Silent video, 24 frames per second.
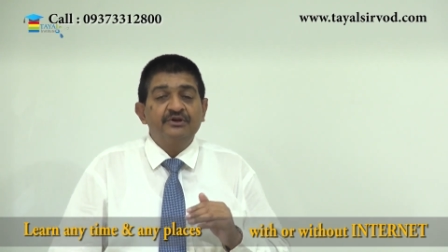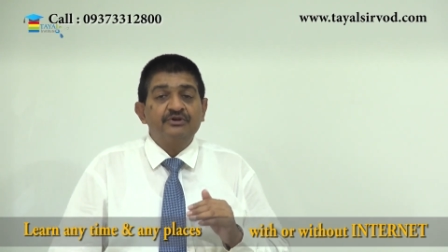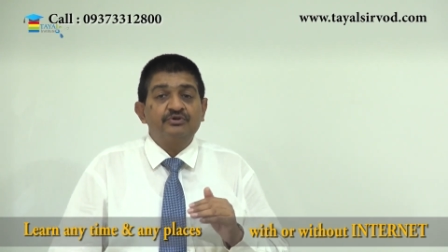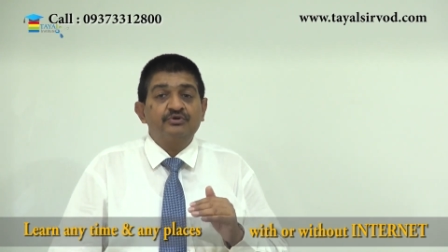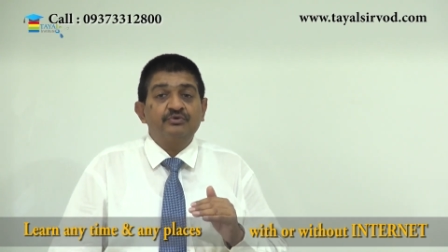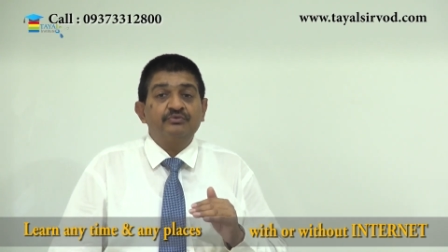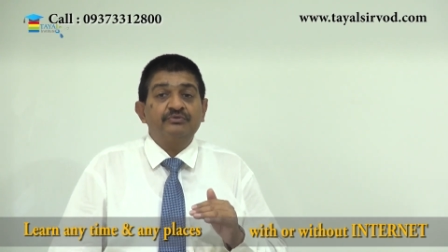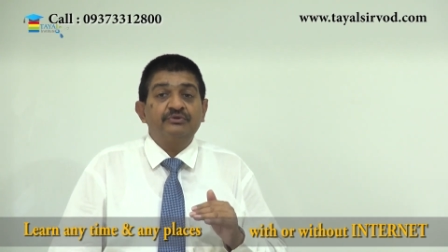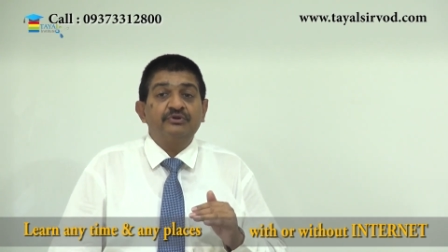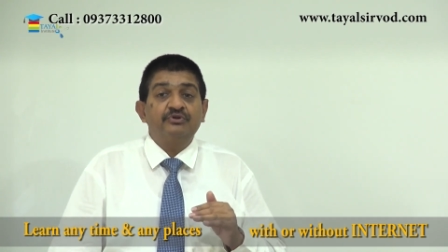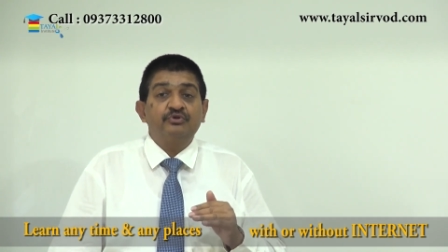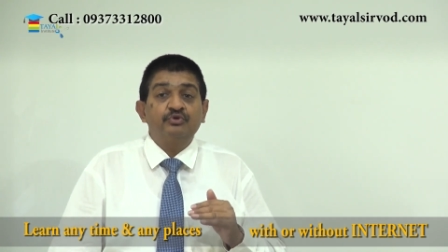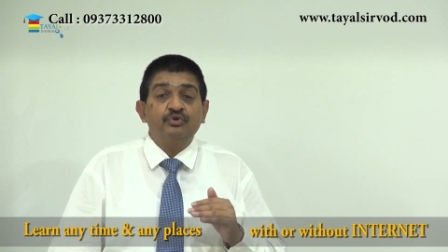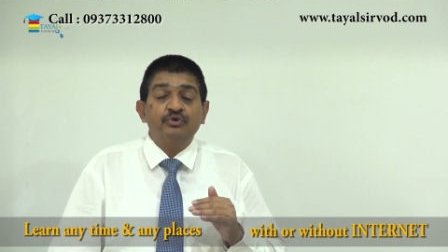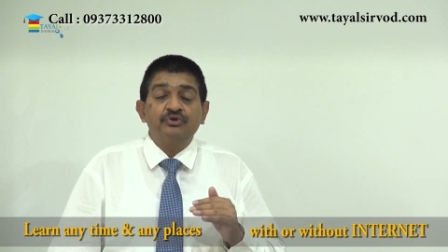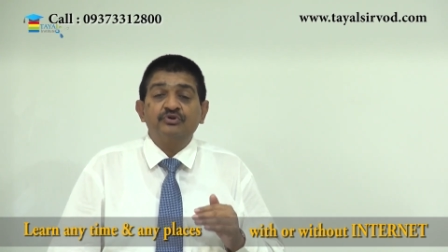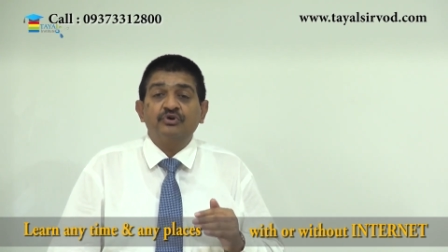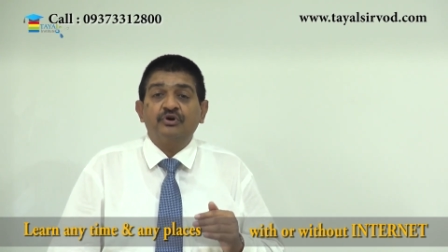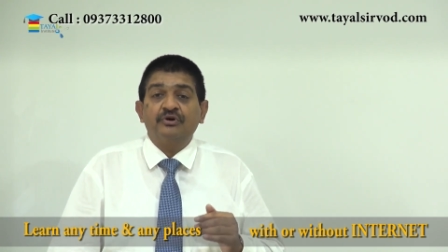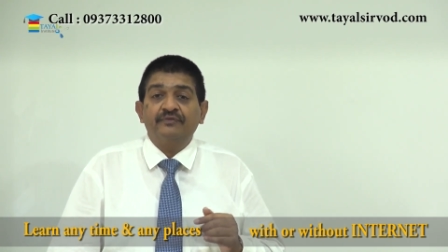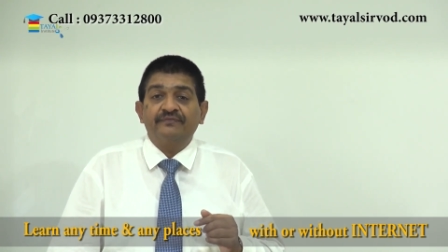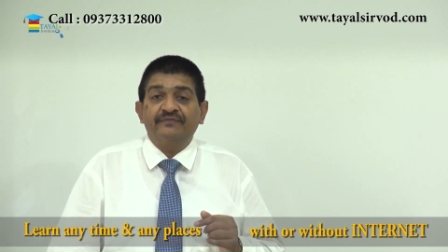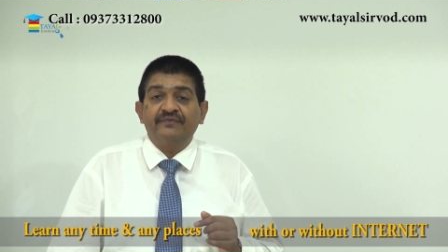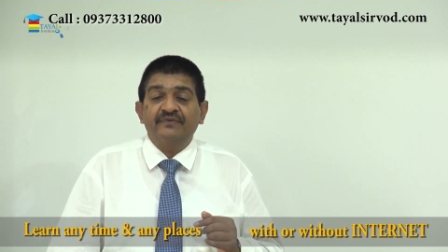So those
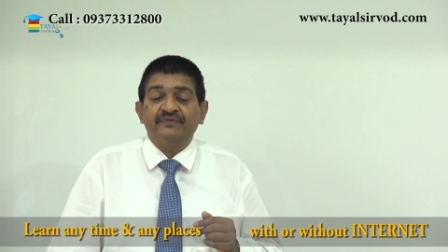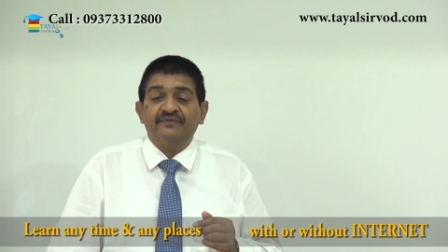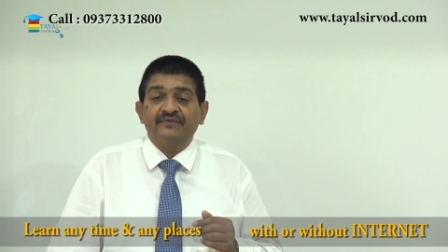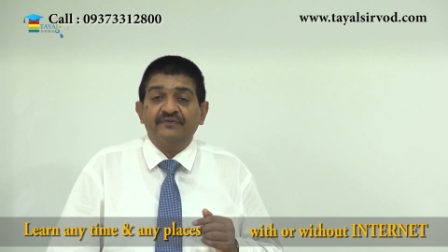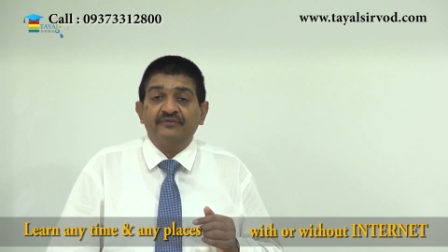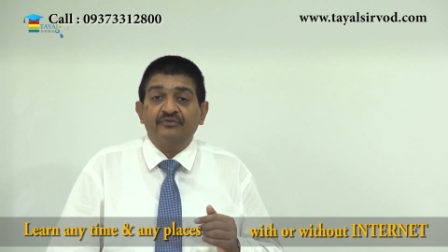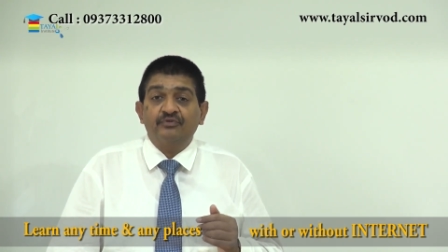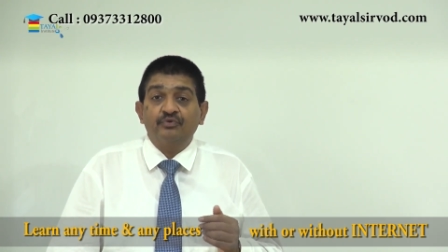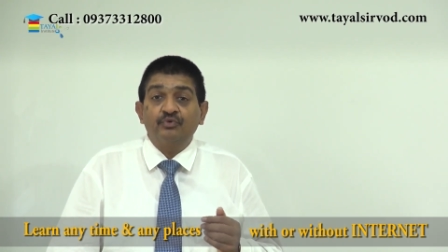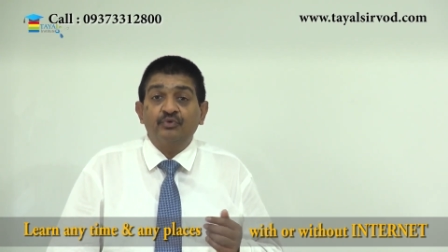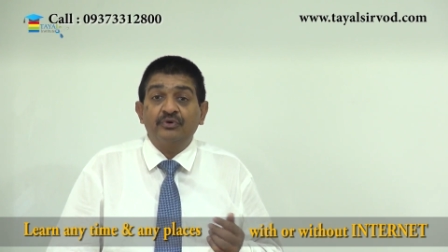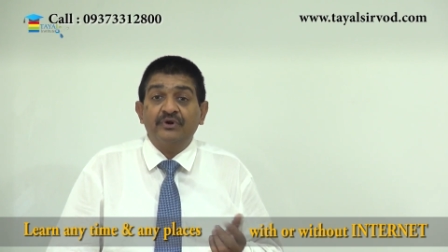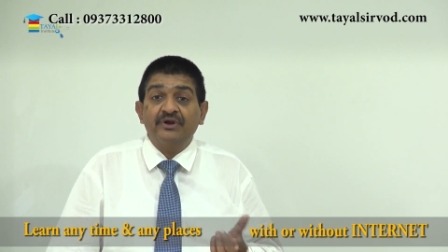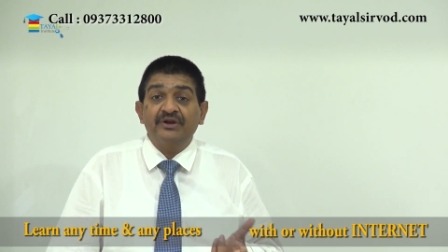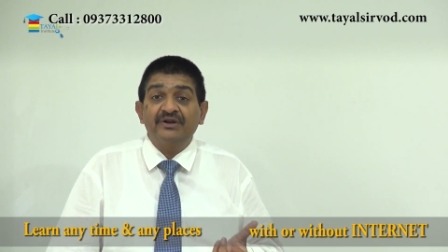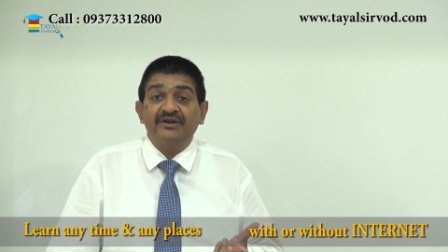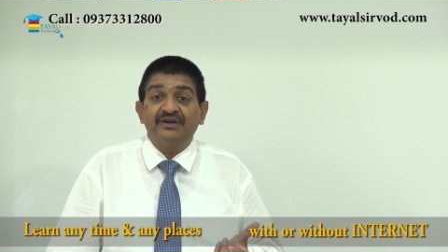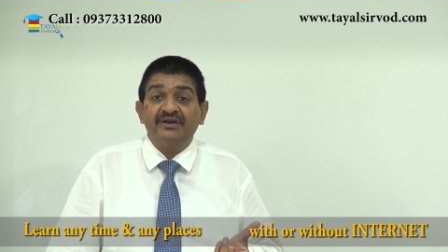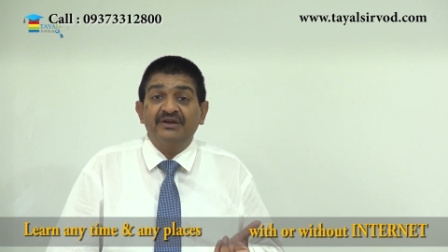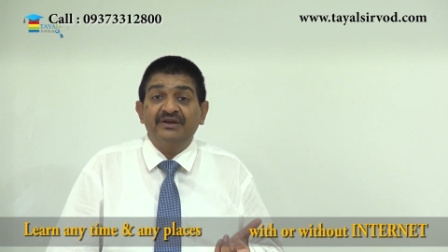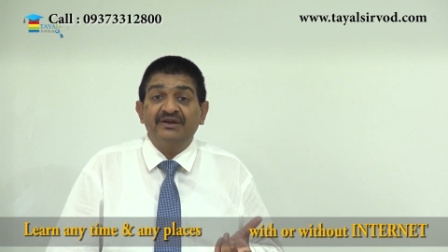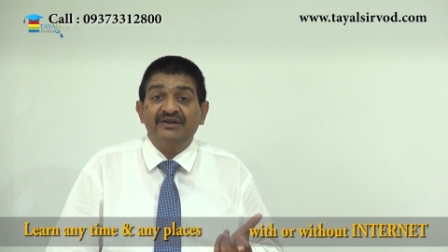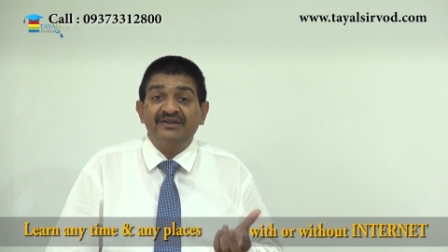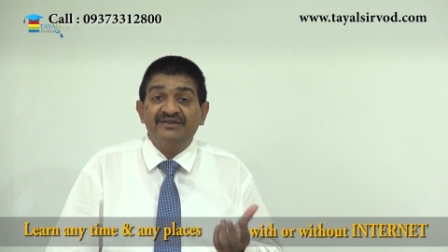officers who
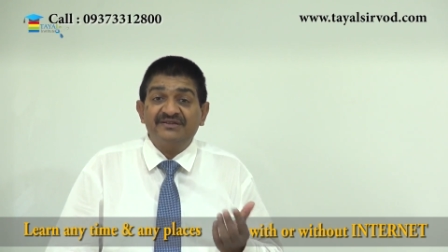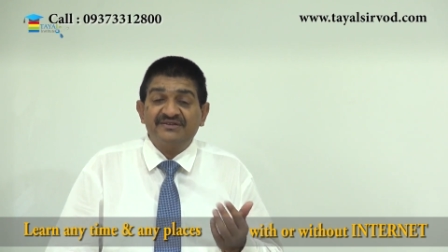can